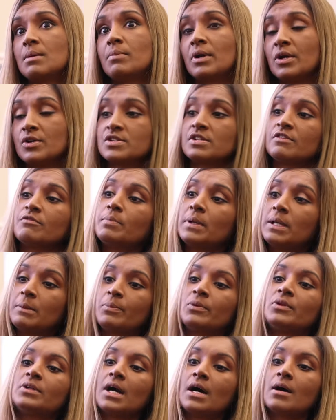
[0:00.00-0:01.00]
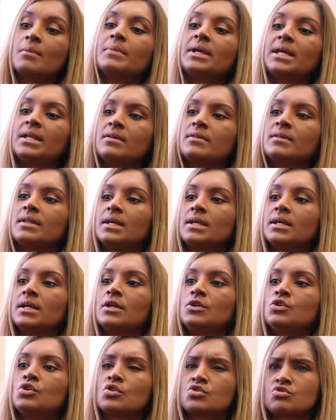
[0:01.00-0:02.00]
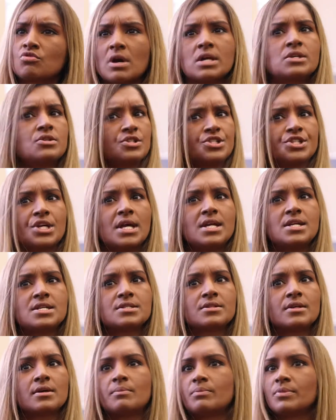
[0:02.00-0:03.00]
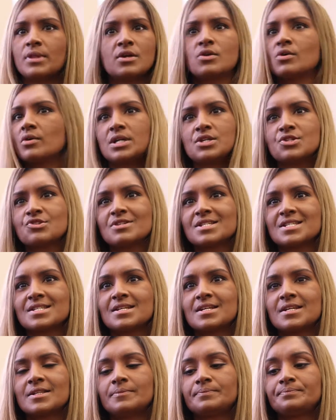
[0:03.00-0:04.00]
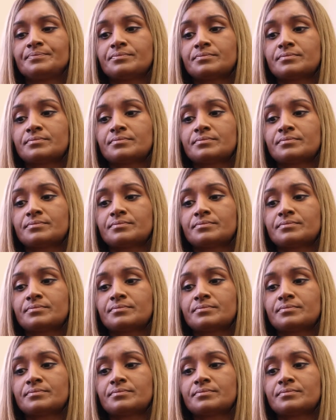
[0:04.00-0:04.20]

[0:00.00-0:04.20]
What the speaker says: Because if people come in thinking you're trying to change them, they're not interested.